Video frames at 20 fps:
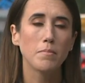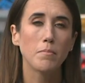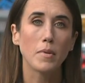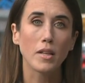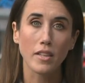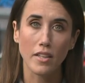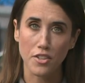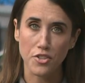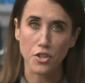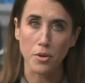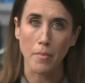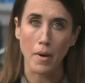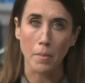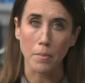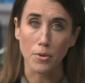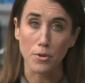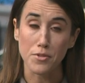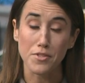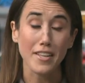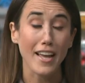militia
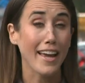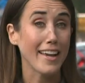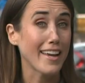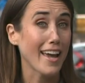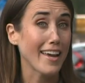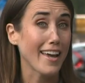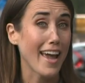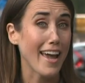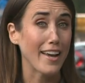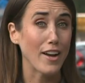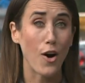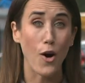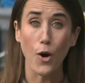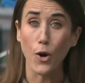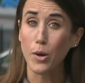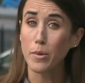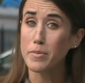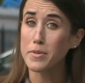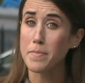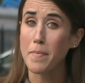members, AKA
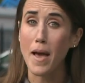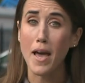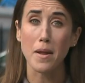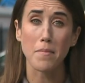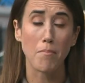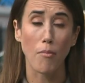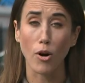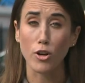armed men